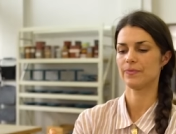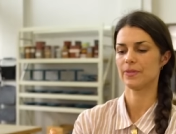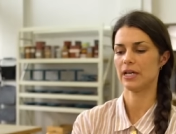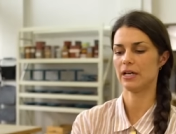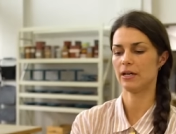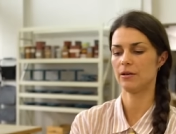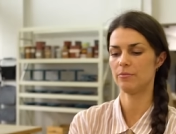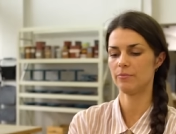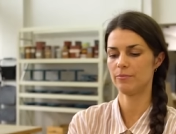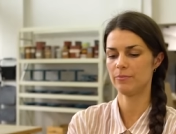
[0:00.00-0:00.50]

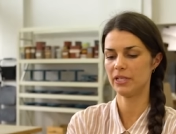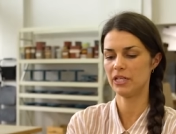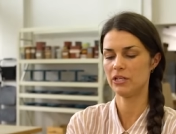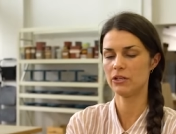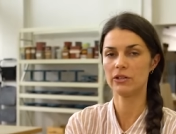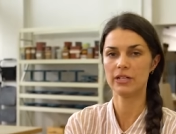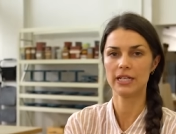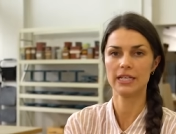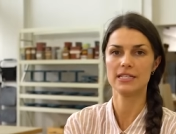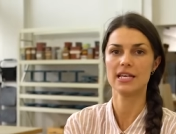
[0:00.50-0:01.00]
um, but you
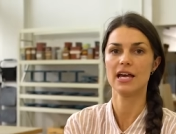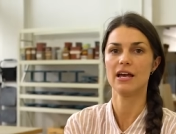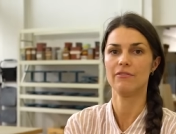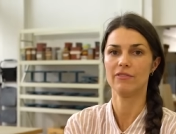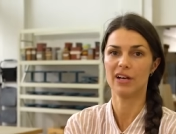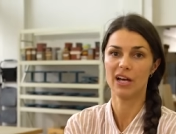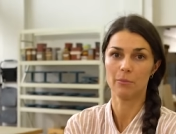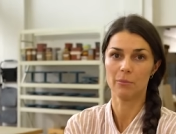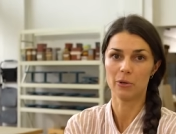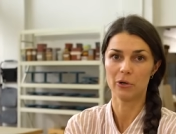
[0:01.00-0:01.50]
don't need to
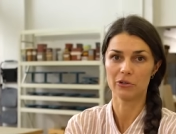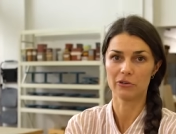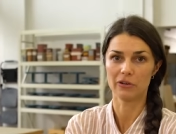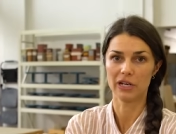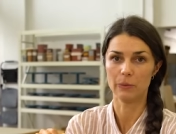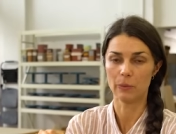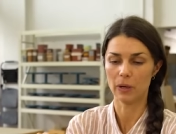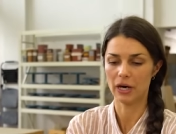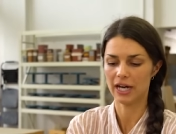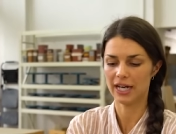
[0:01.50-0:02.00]
have a
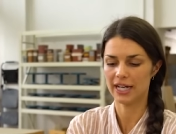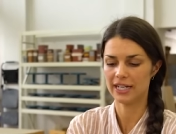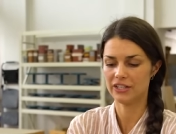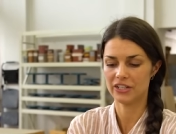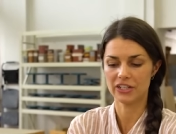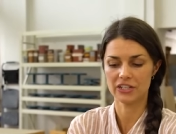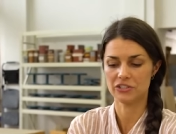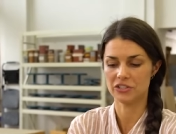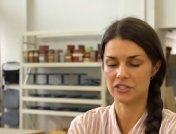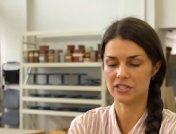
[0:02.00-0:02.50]
pottery wire.
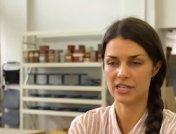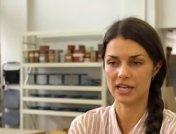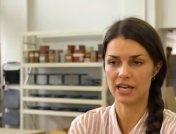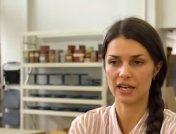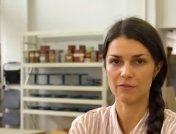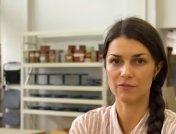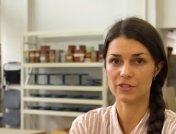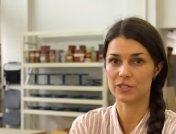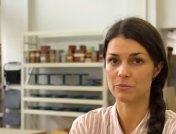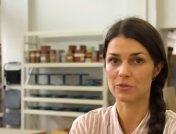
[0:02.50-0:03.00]
You can just
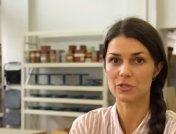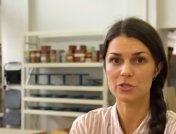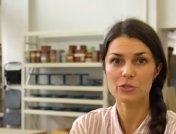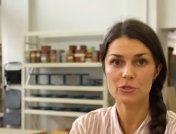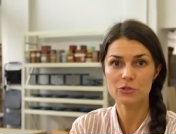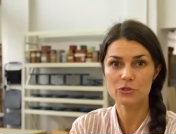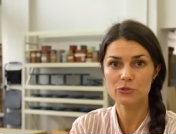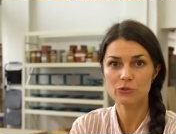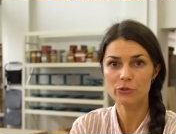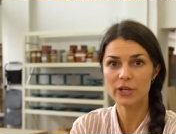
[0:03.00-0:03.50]
have some
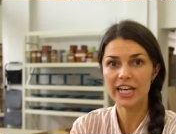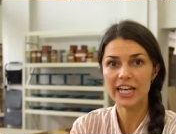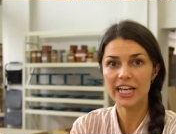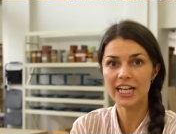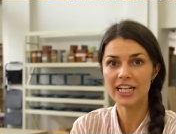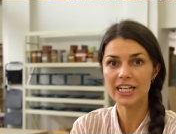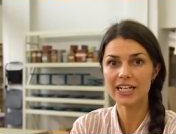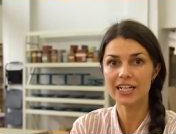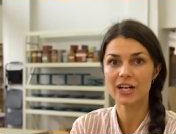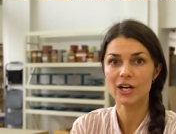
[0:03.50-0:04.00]

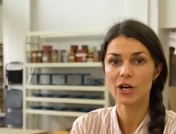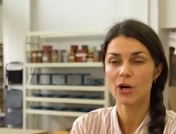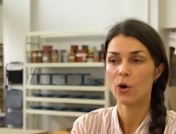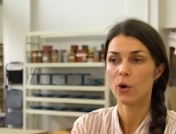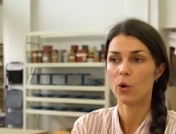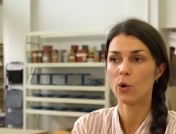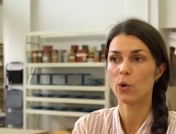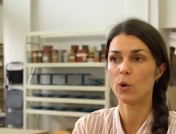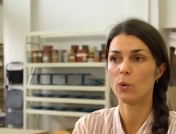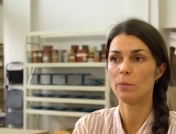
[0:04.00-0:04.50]
string
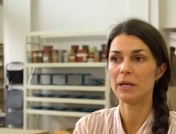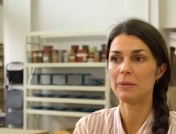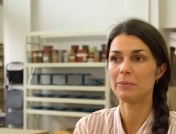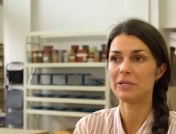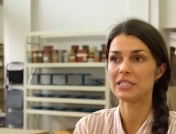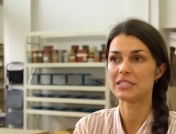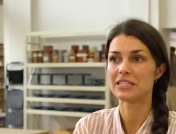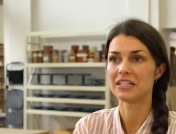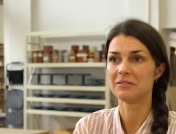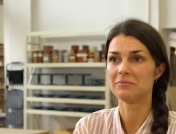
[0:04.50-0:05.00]
or
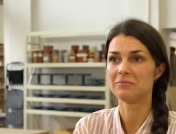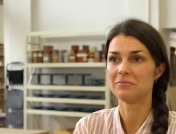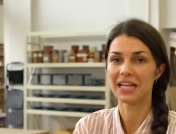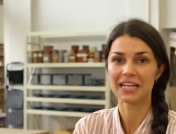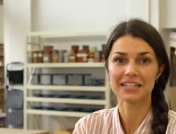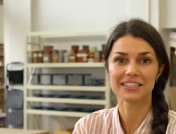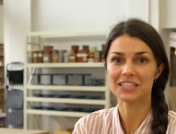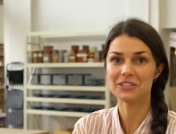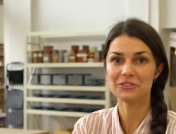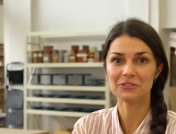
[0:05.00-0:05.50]
maybe some
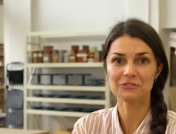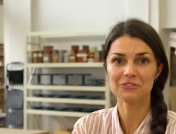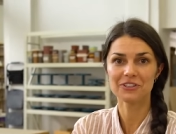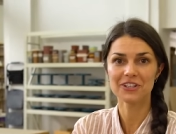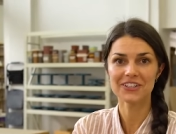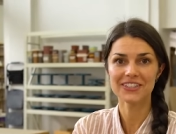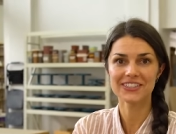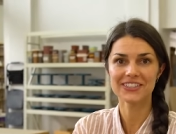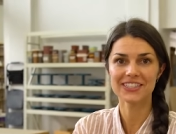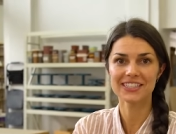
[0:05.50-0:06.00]
like dental
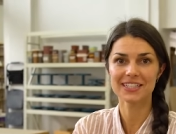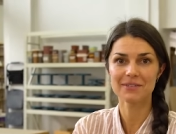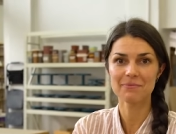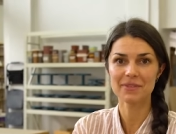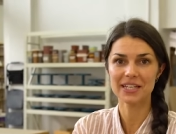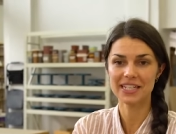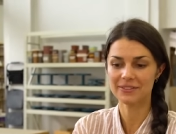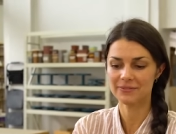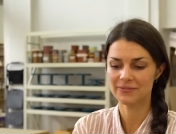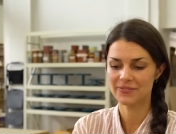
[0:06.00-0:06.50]
floss or
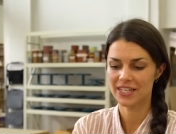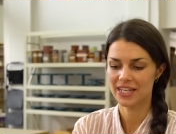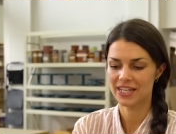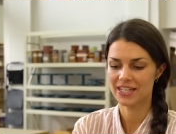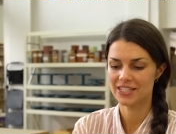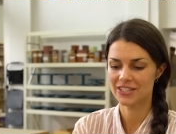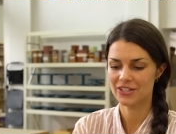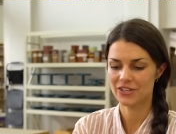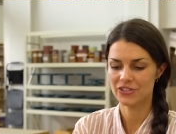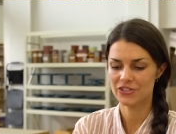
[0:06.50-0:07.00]
something.
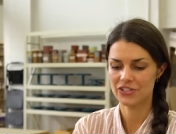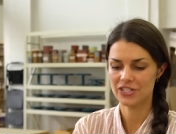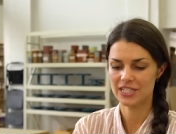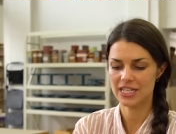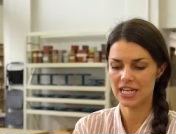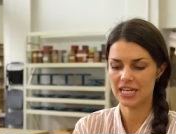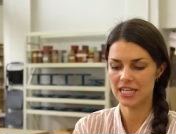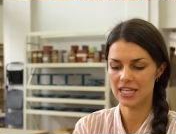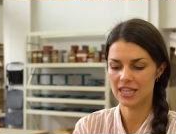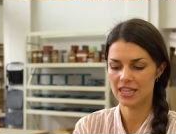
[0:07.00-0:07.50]
So just
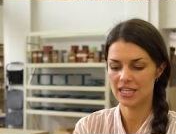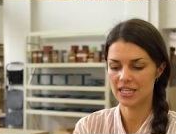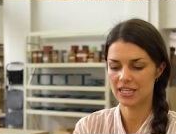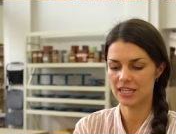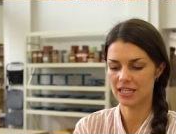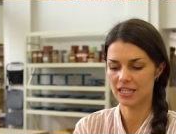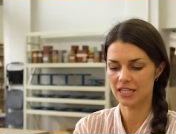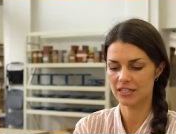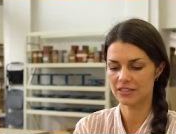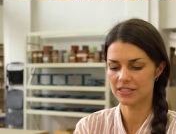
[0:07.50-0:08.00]

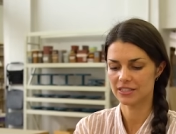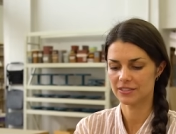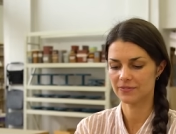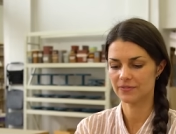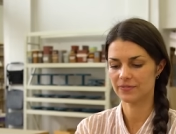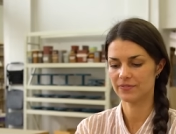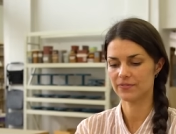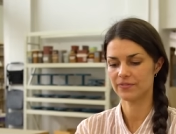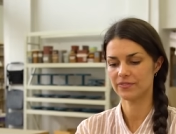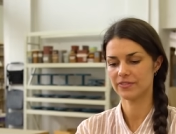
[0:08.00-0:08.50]
anything that
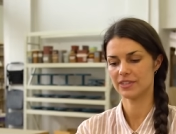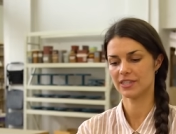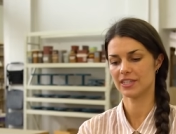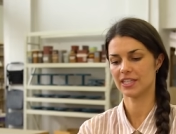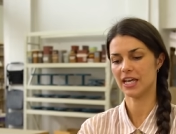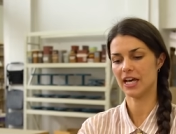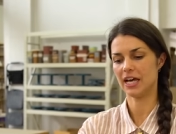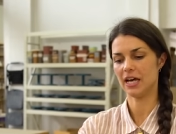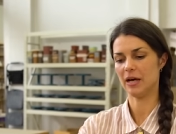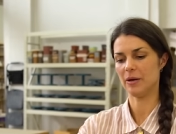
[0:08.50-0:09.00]

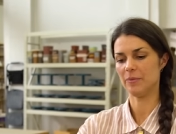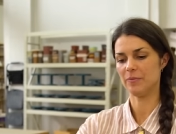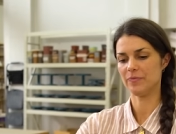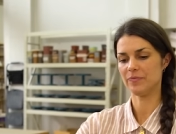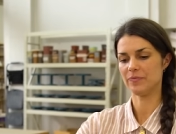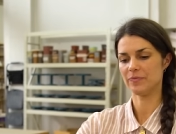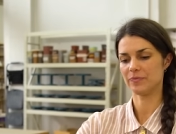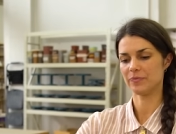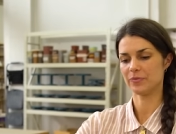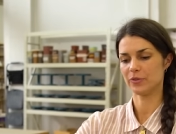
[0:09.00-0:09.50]

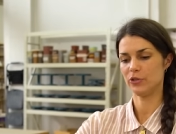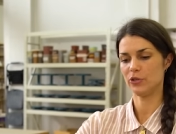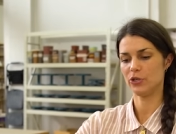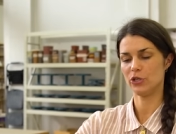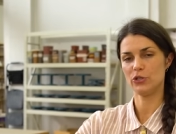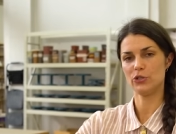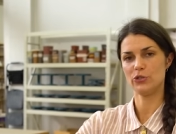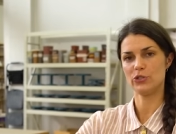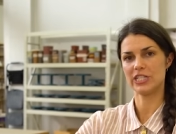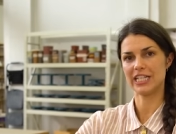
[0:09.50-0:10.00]
um, you
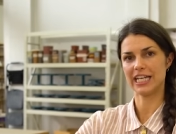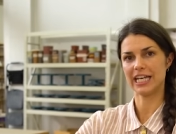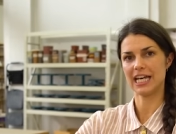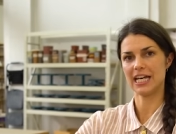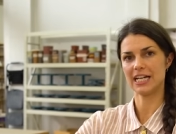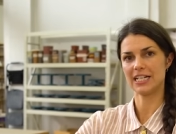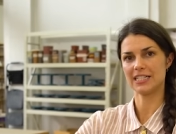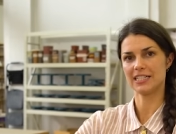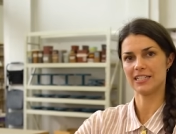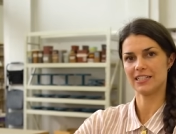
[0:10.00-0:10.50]
can use to
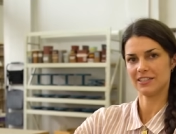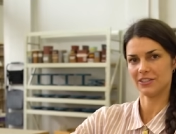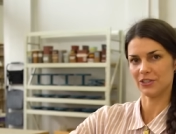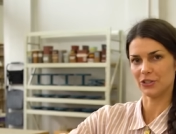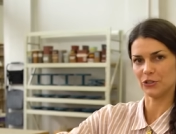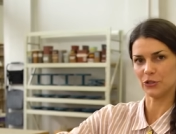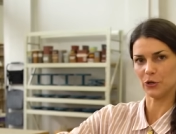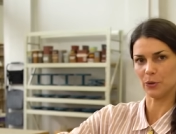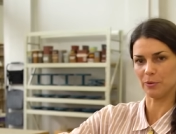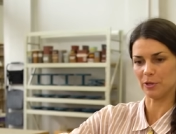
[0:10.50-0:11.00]
cut
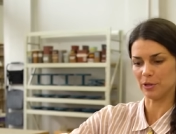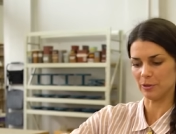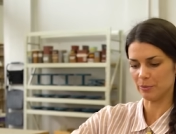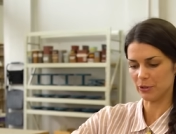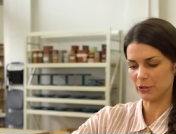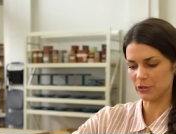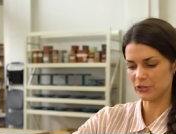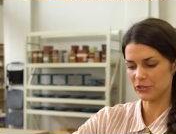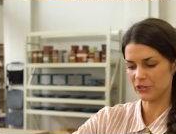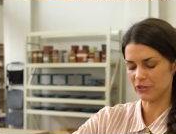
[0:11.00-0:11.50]
the top of the
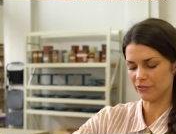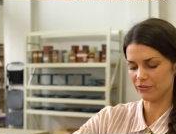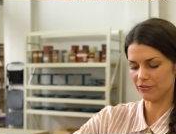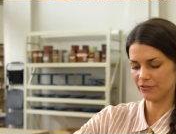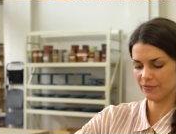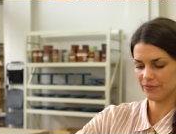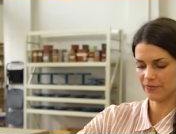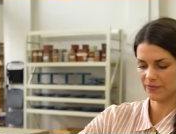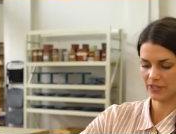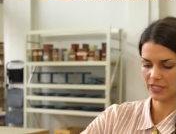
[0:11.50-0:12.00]
box
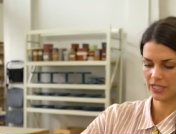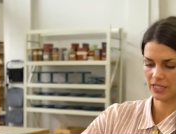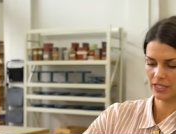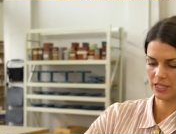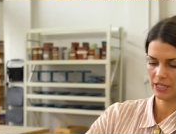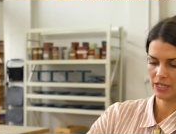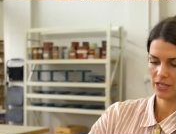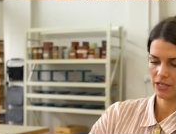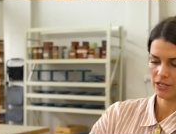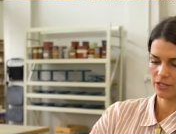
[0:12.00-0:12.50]
off.
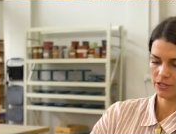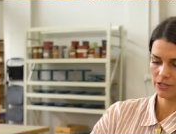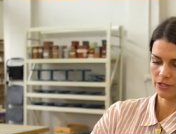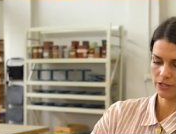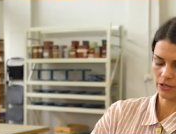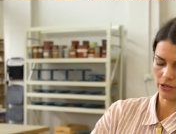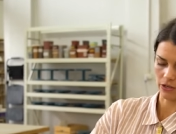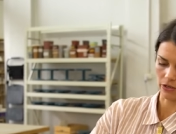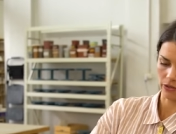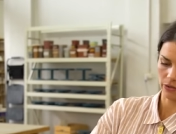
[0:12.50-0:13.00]

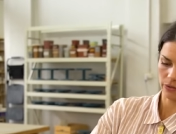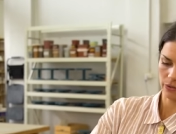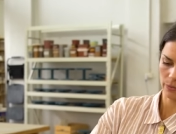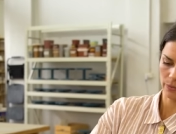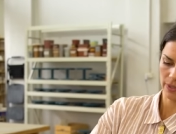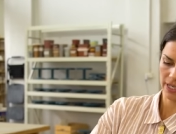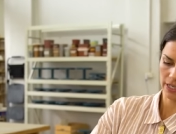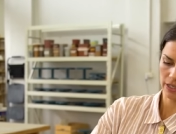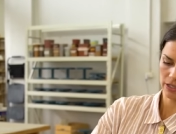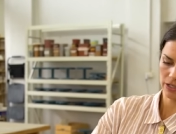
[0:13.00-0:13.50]
So
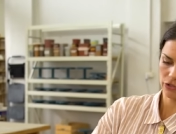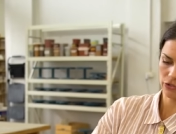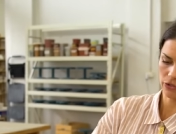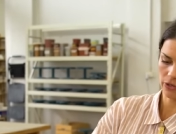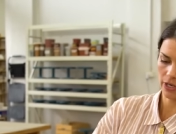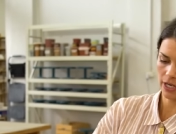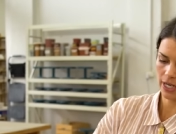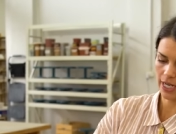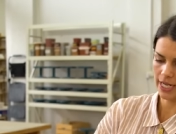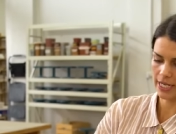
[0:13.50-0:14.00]
we're going to
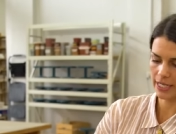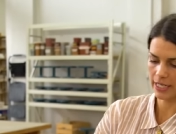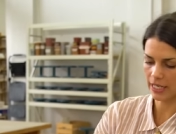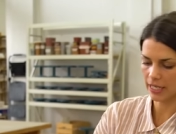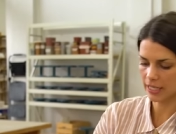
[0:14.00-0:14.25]
try and